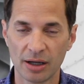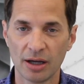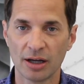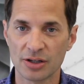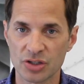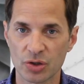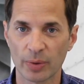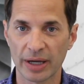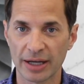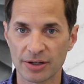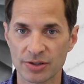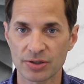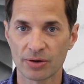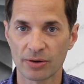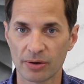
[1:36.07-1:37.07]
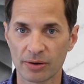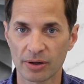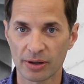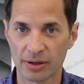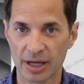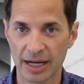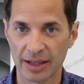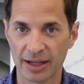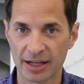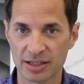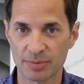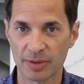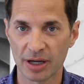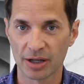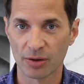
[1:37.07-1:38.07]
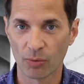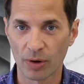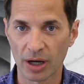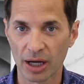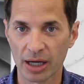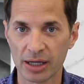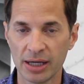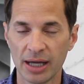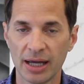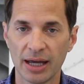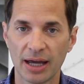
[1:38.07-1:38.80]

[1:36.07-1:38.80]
and so we had to turn a lot of that demand away,